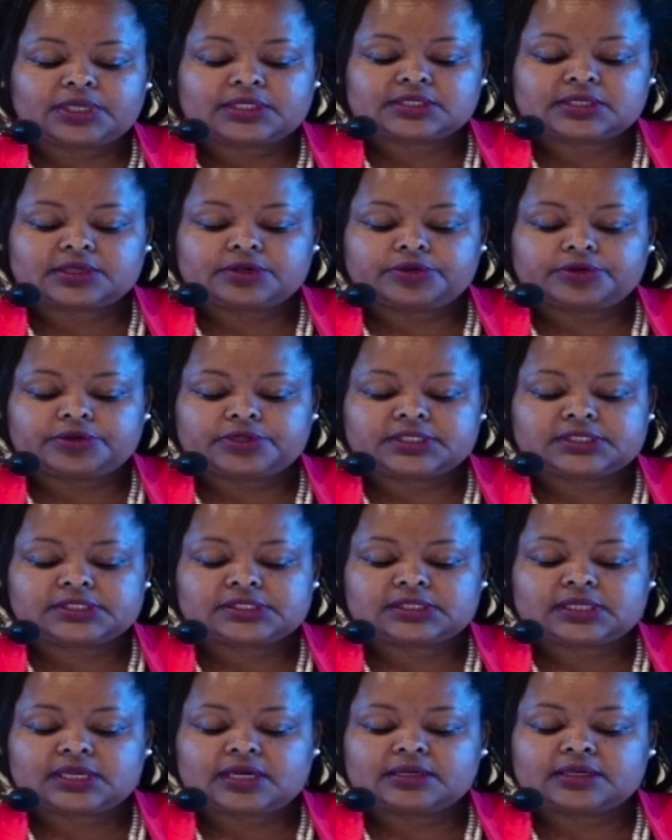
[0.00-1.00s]

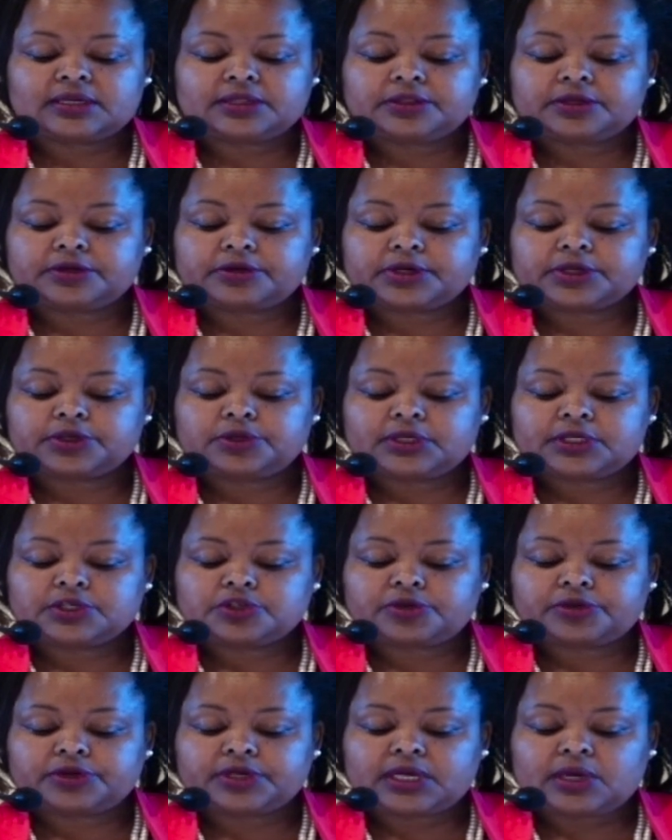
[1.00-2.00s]
categories under the
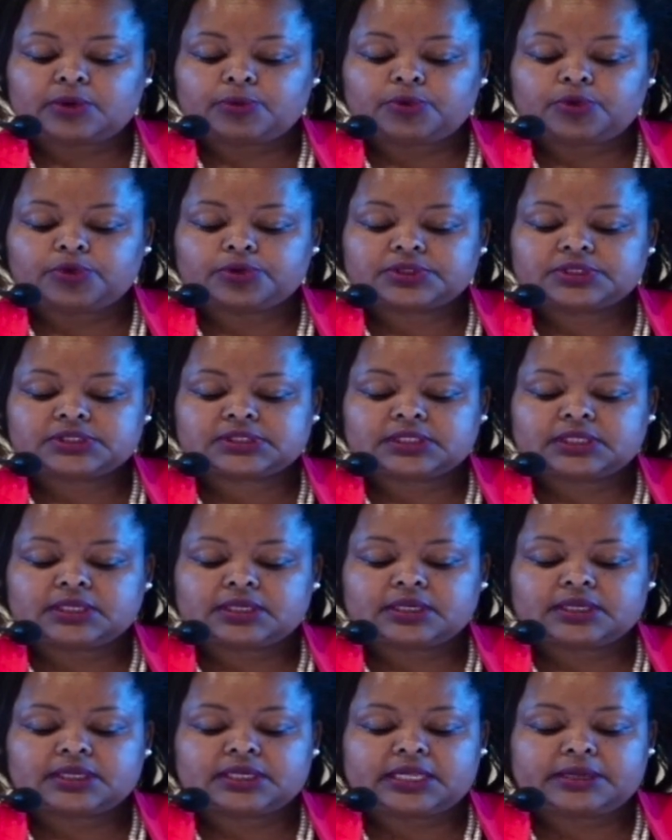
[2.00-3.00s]
regulatory awards,
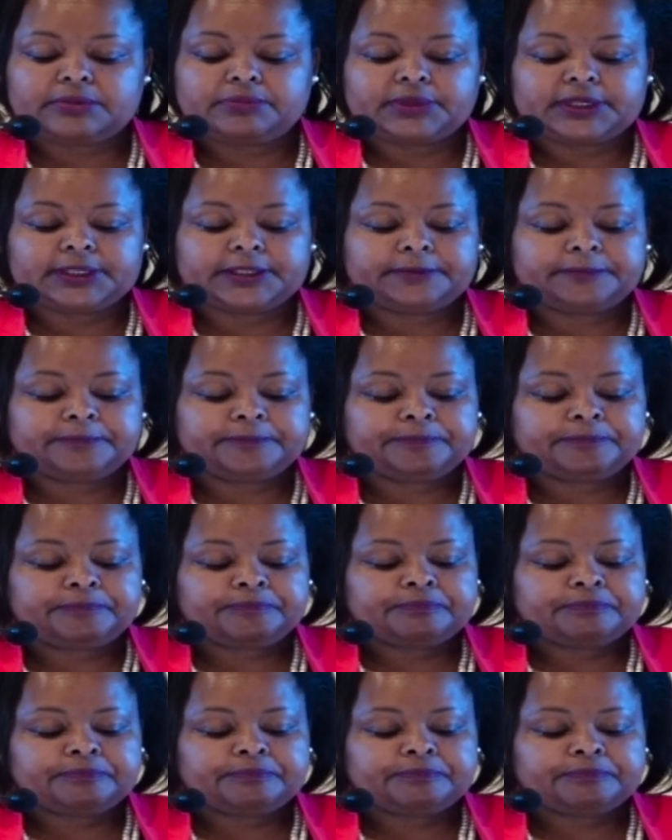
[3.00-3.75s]
namely